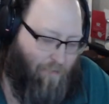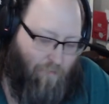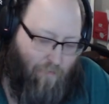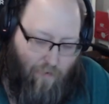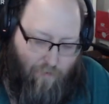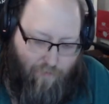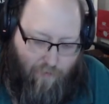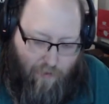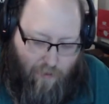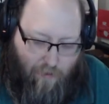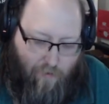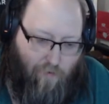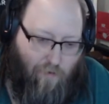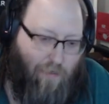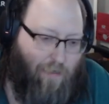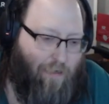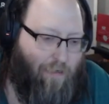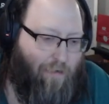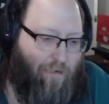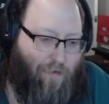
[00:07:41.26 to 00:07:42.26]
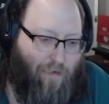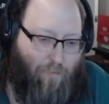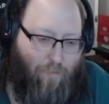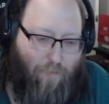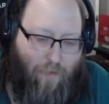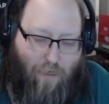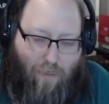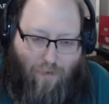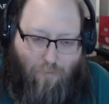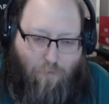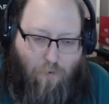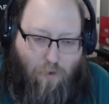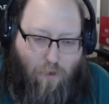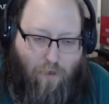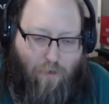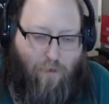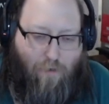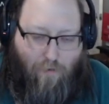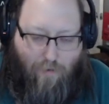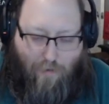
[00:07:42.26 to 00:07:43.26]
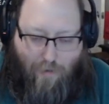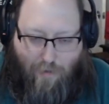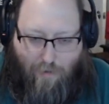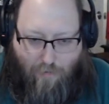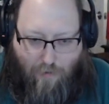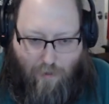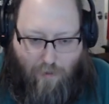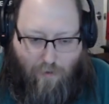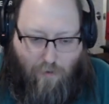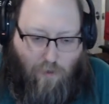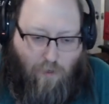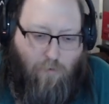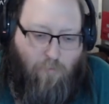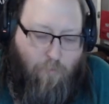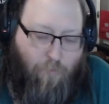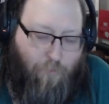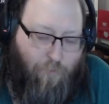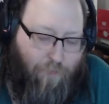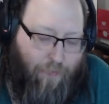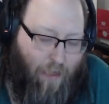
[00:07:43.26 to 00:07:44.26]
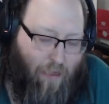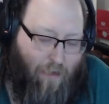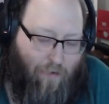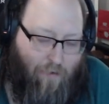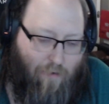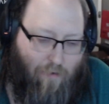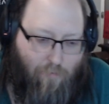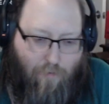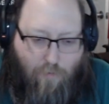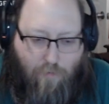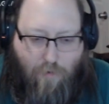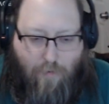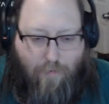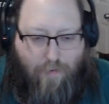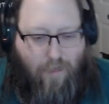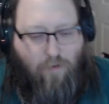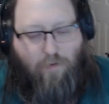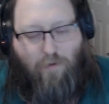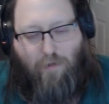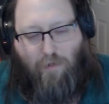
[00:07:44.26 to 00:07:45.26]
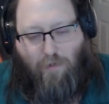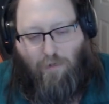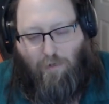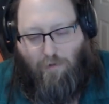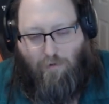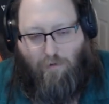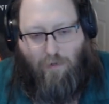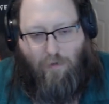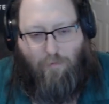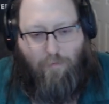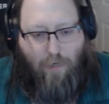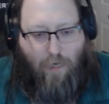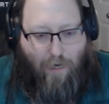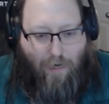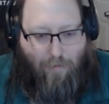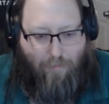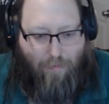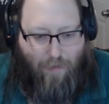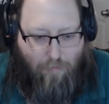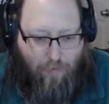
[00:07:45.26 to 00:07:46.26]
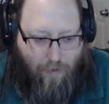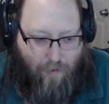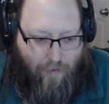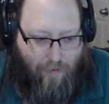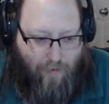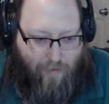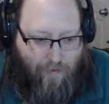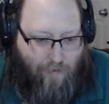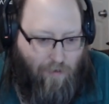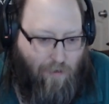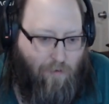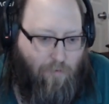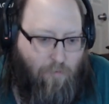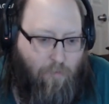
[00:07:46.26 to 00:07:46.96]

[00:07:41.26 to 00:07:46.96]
of videos is going to be on the plugin end of things. What we're going to be doing is talking about how to make plugins,